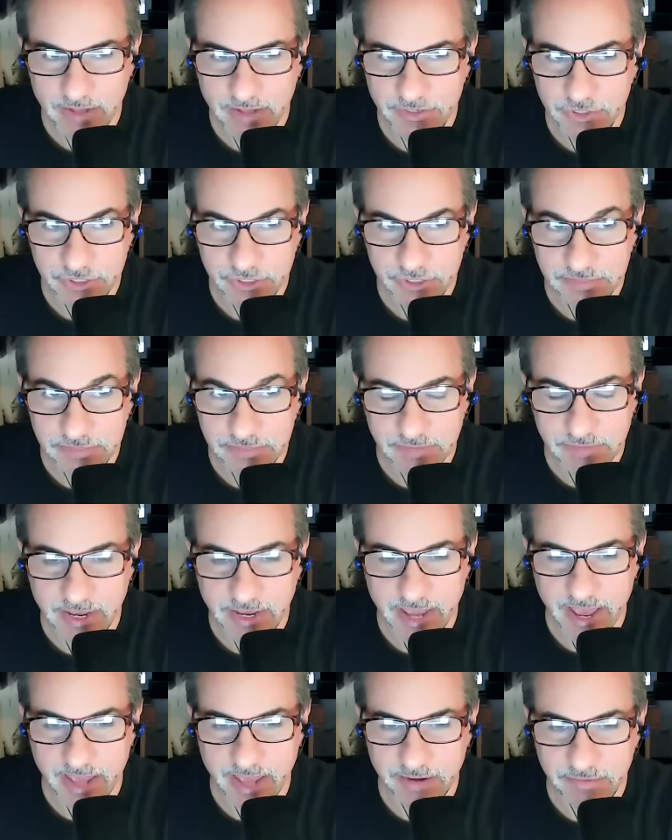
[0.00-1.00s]
just,
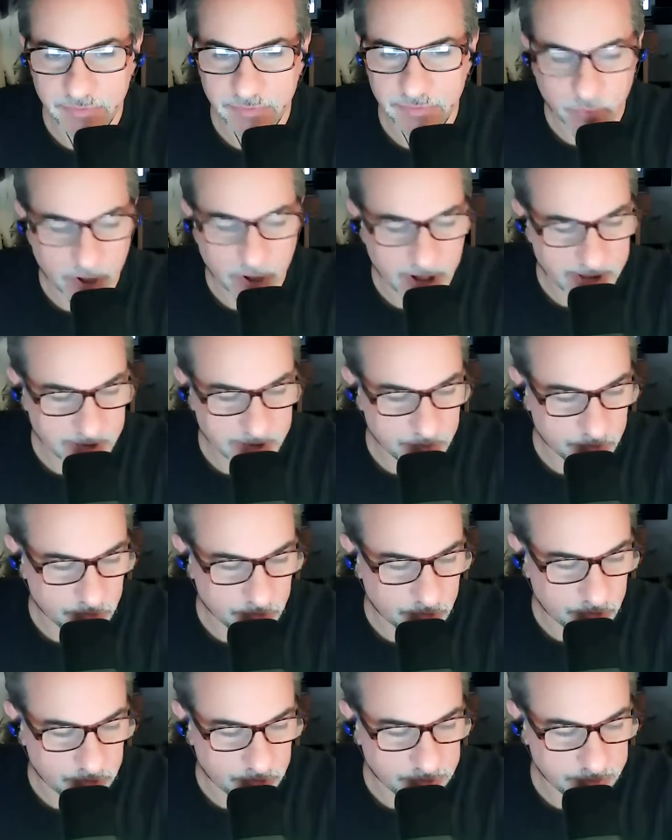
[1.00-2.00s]
again, rock and
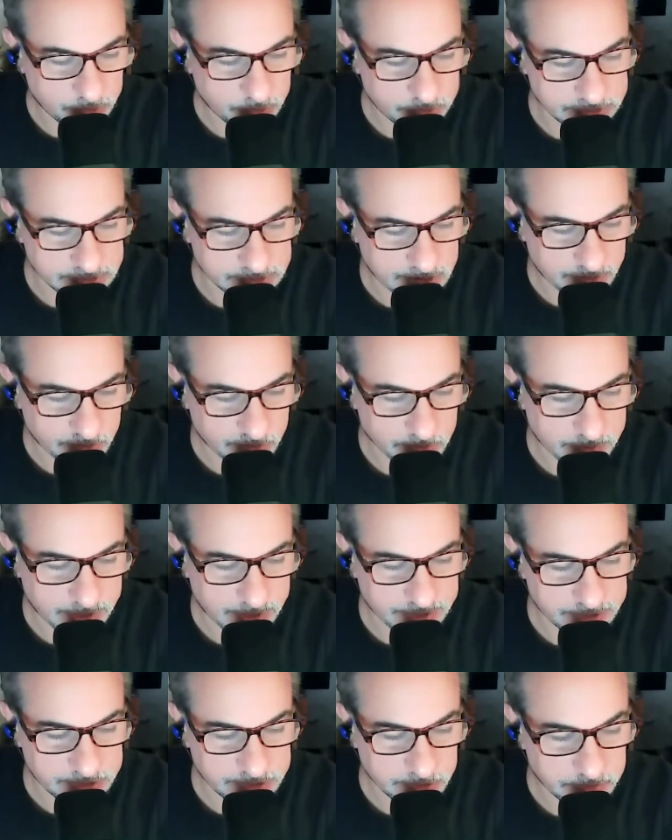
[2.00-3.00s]
roll was never
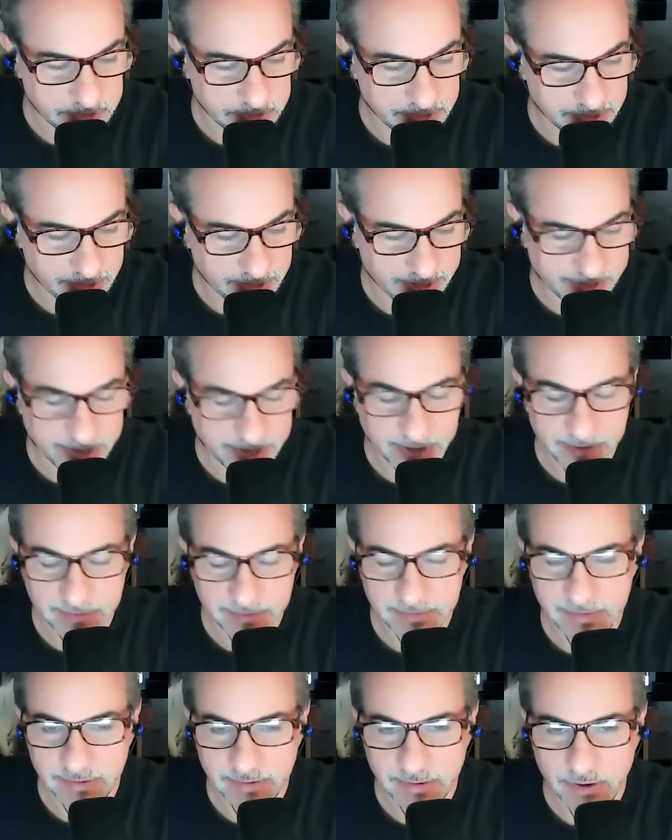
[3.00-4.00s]
meant to be like
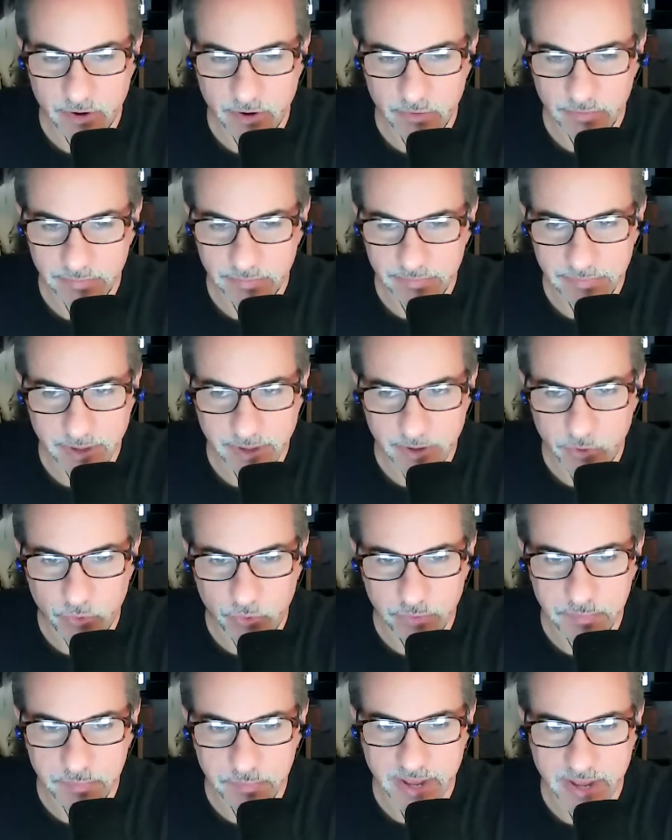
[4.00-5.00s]
an
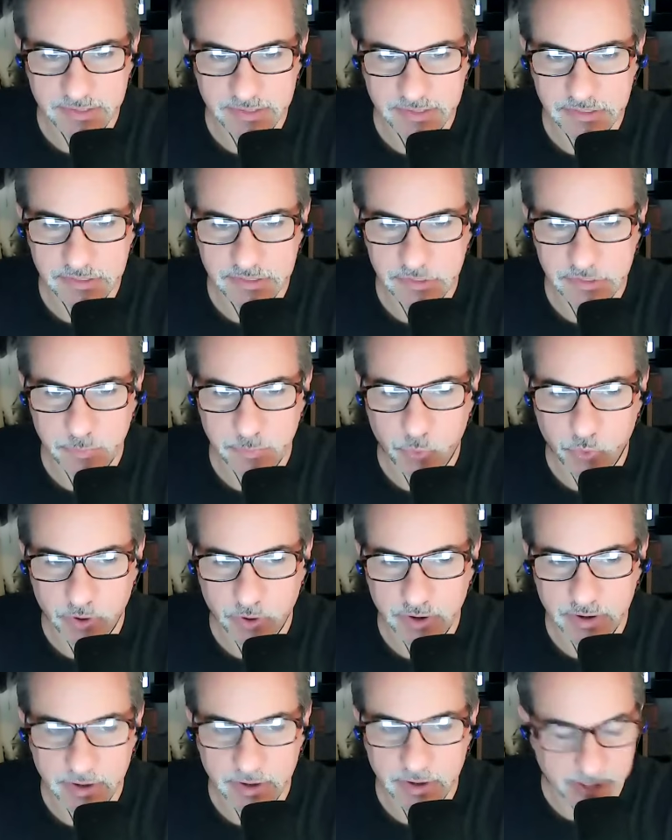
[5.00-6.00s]
old man's
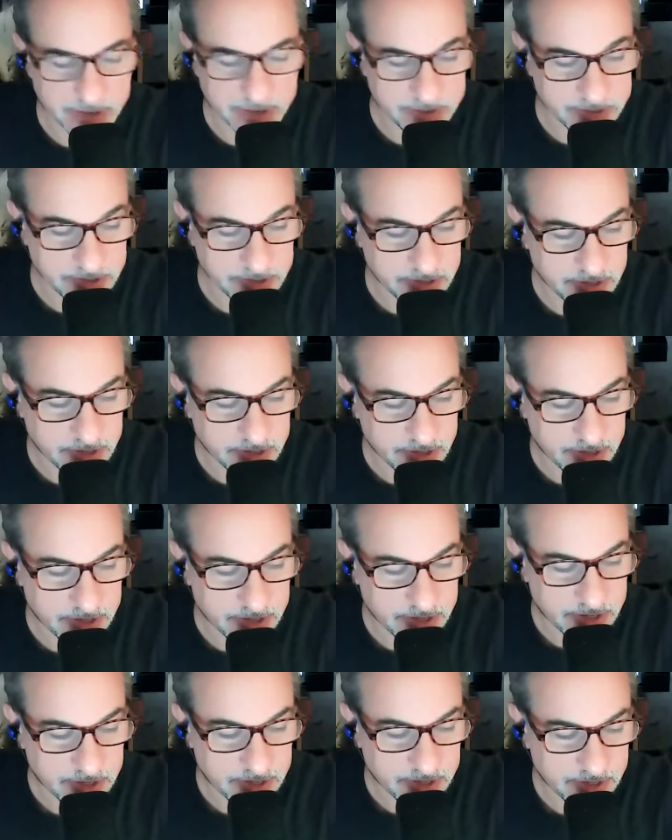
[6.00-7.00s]
sport. And
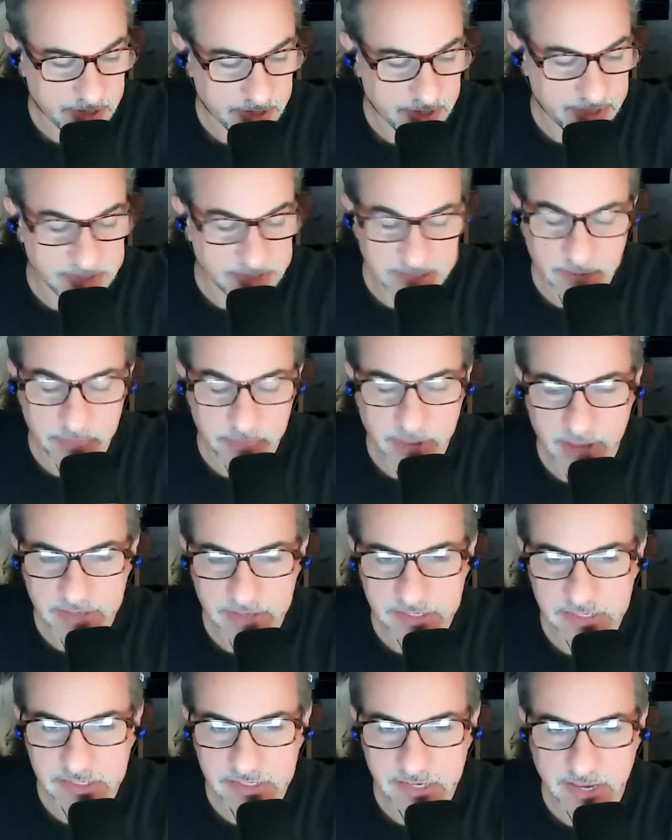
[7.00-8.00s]
in some
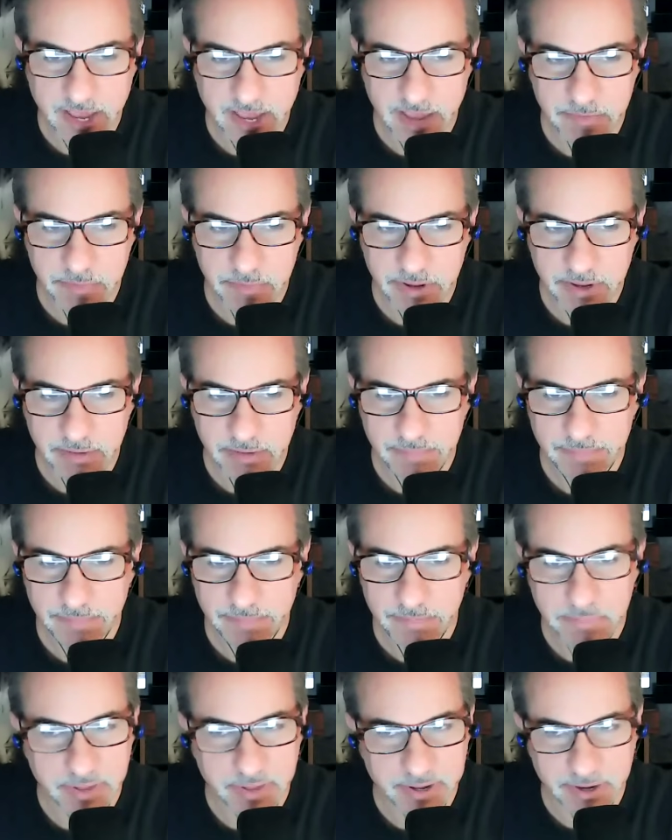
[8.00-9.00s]
cases it can be,
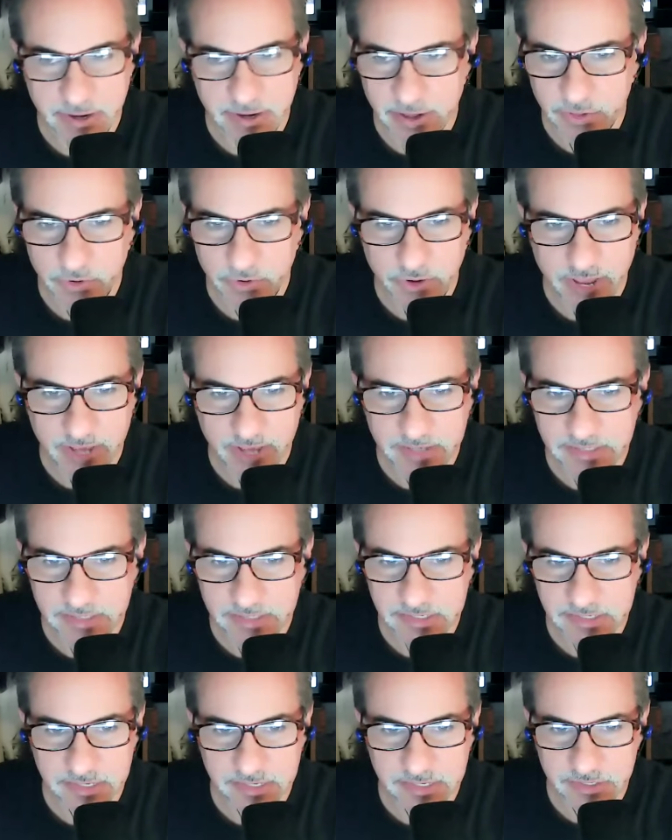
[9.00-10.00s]
but in other
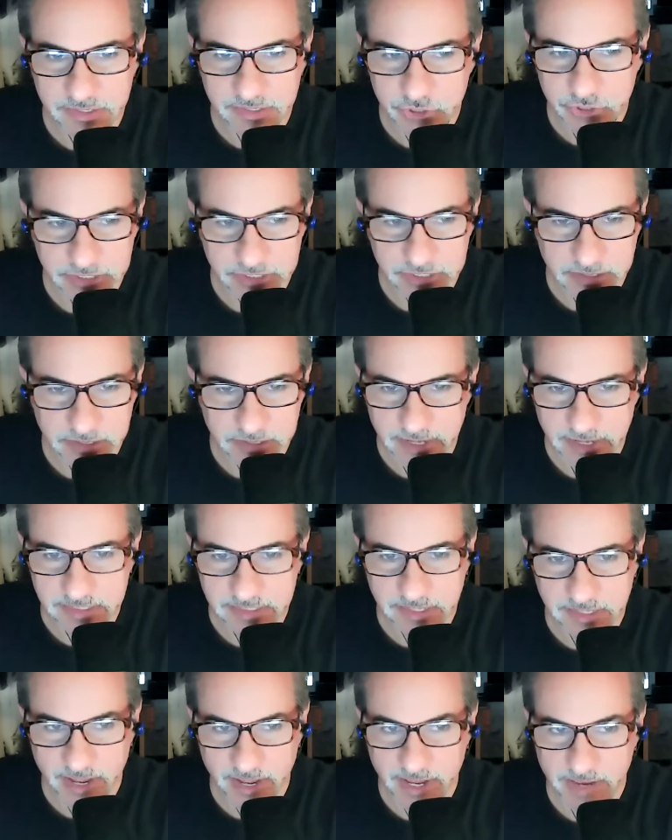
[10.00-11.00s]
cases it's just,
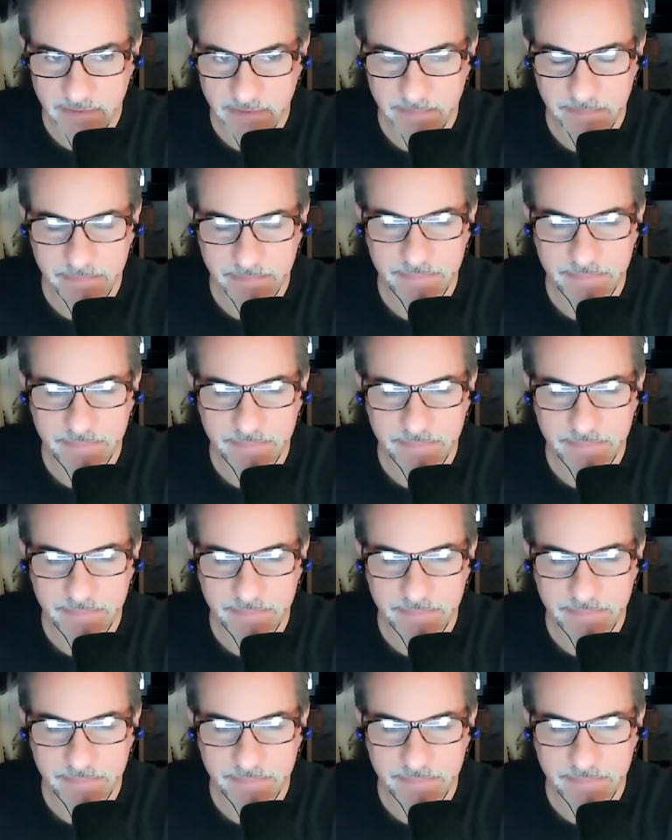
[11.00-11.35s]
it's like,